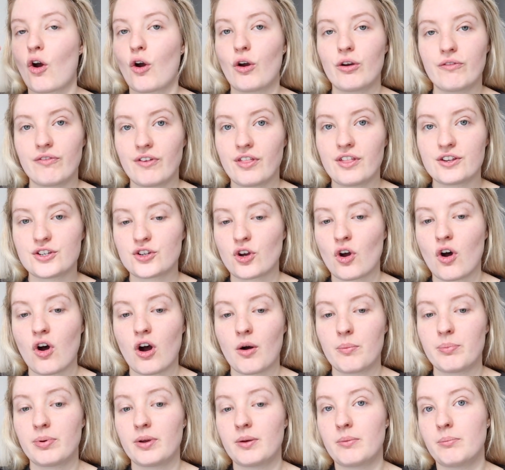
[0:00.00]

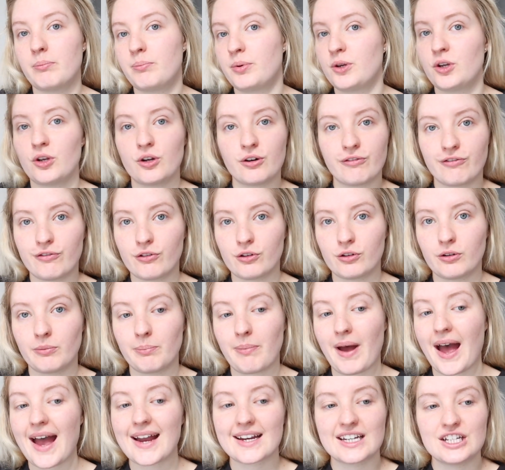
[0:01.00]
over-the-top, beautiful
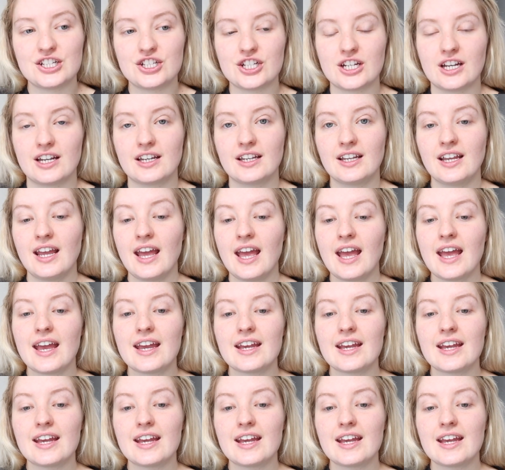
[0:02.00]
packaging,